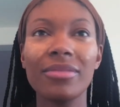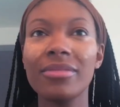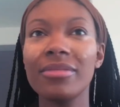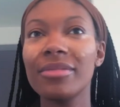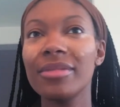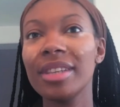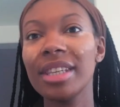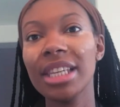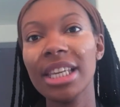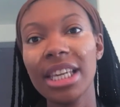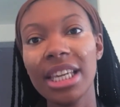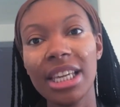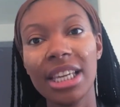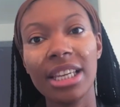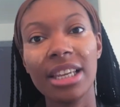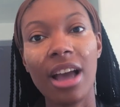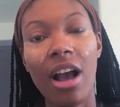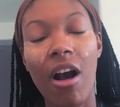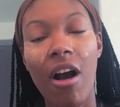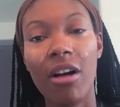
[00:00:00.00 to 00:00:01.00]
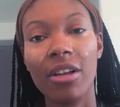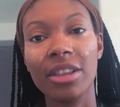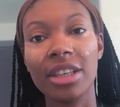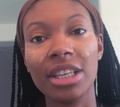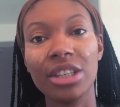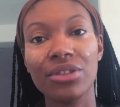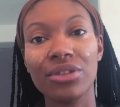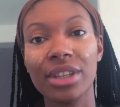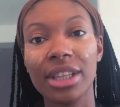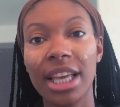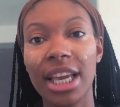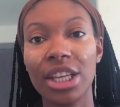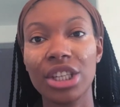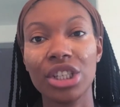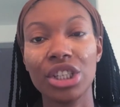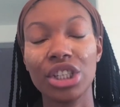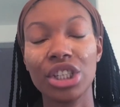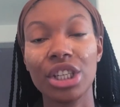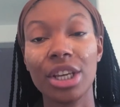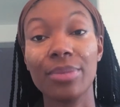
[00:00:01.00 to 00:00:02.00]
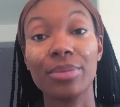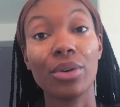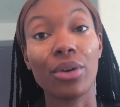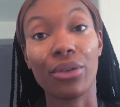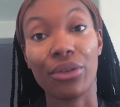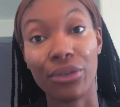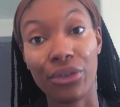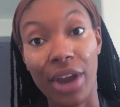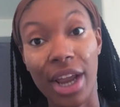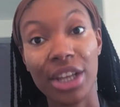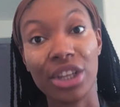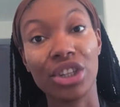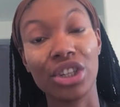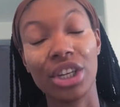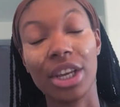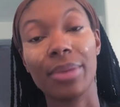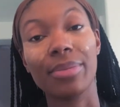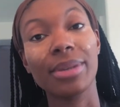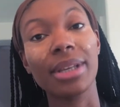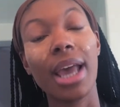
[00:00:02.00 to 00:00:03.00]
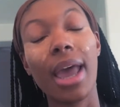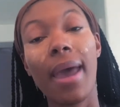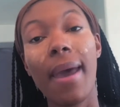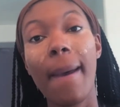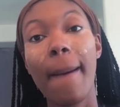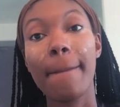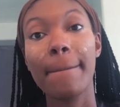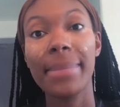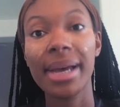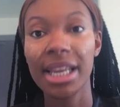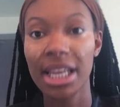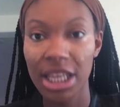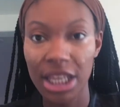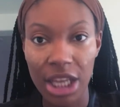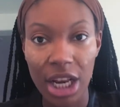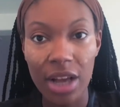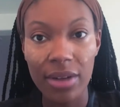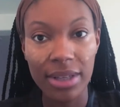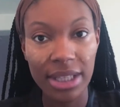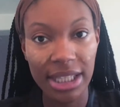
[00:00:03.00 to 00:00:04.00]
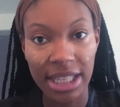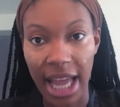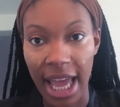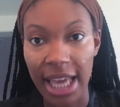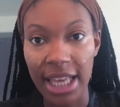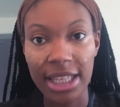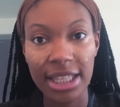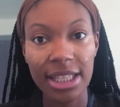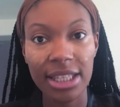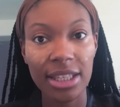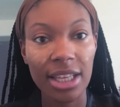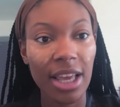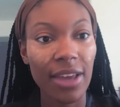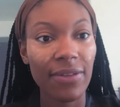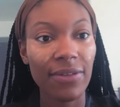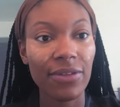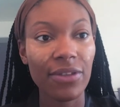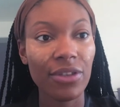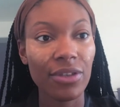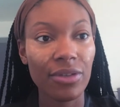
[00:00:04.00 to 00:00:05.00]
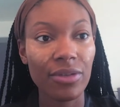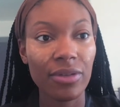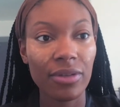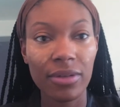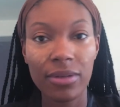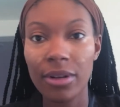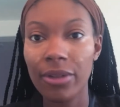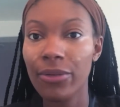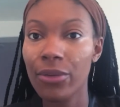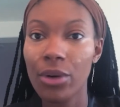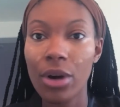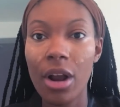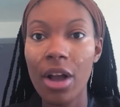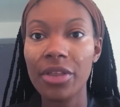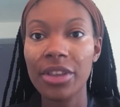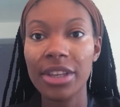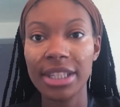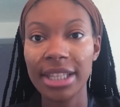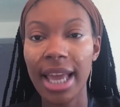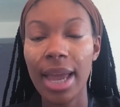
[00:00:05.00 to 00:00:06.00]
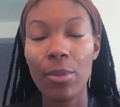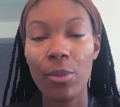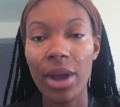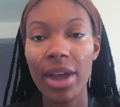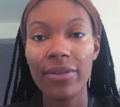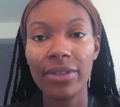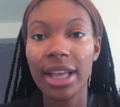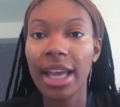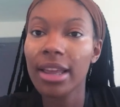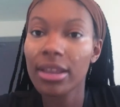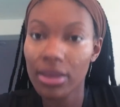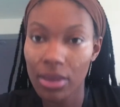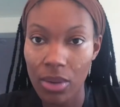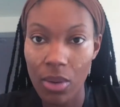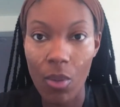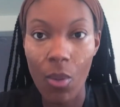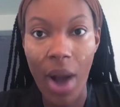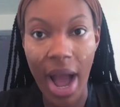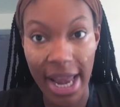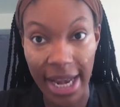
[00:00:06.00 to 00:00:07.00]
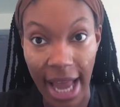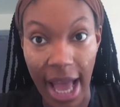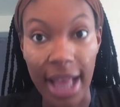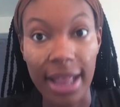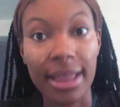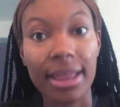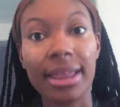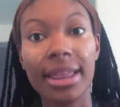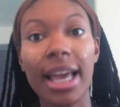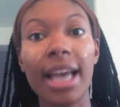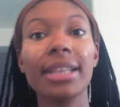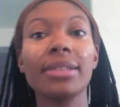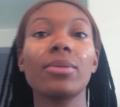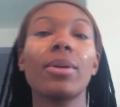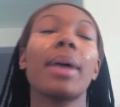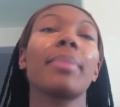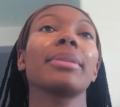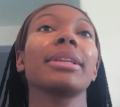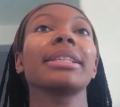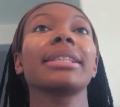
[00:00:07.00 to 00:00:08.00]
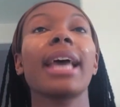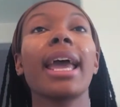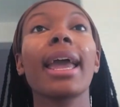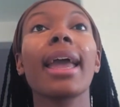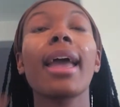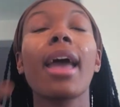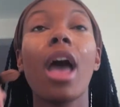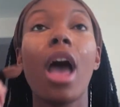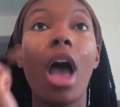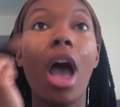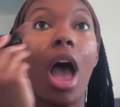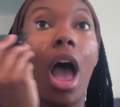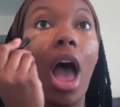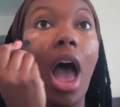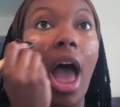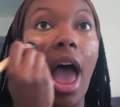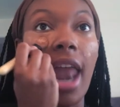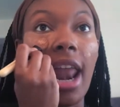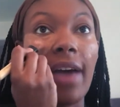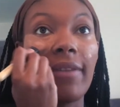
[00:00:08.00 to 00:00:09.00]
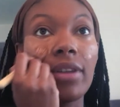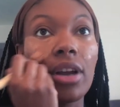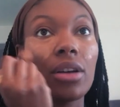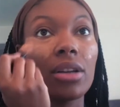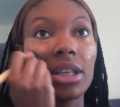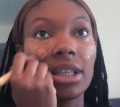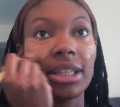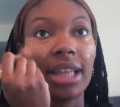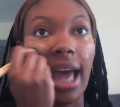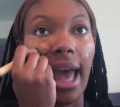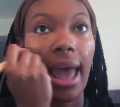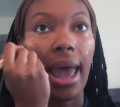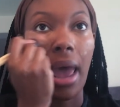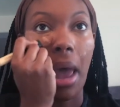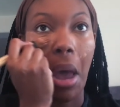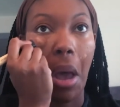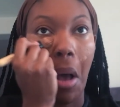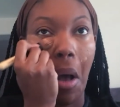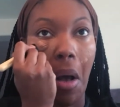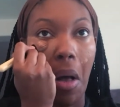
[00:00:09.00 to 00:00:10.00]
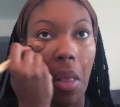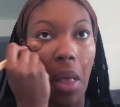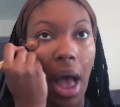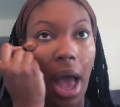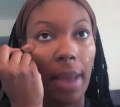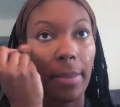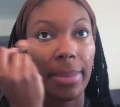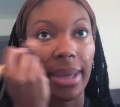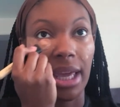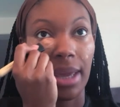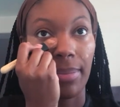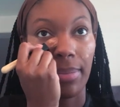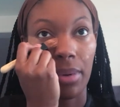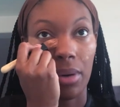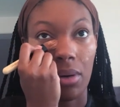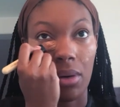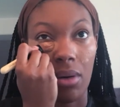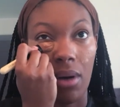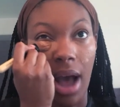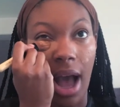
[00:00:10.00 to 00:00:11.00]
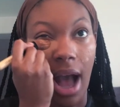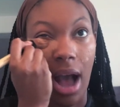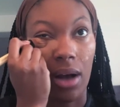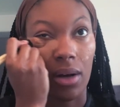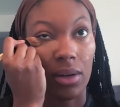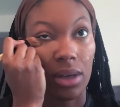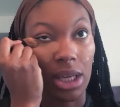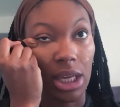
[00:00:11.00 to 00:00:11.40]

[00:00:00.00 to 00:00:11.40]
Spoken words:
need all these relationships or friendships. But, you know, it's nice if we're on the same wavelength. Why not? That's what I'm gonna say. And I've noticed that a lot of people out